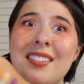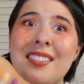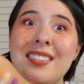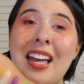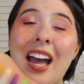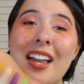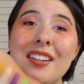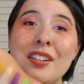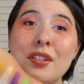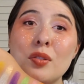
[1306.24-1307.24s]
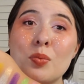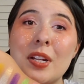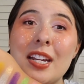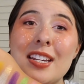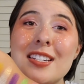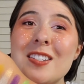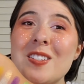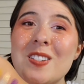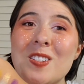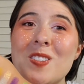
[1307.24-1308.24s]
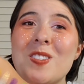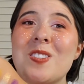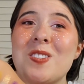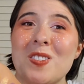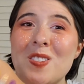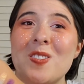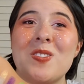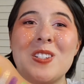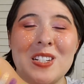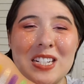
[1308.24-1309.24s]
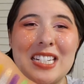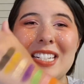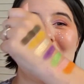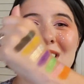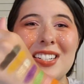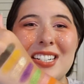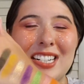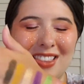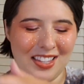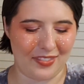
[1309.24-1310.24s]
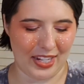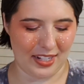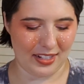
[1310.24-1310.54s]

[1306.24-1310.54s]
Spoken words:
That green is so good. Oh, I love it.